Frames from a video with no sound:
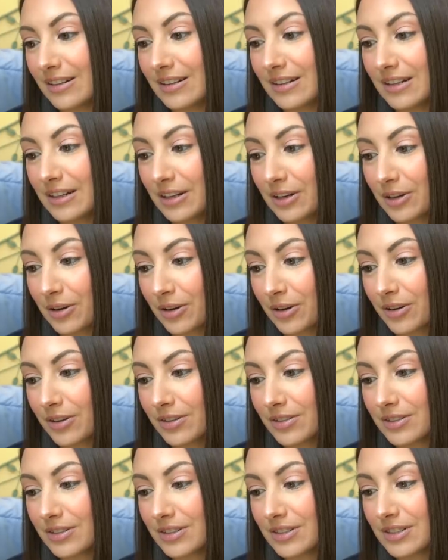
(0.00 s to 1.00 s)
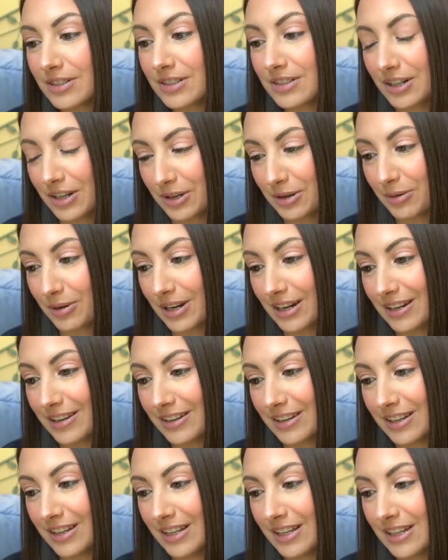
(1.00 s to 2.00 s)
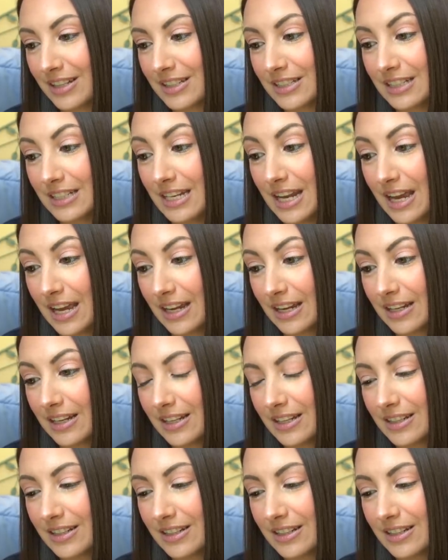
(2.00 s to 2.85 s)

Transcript: Dear diary, today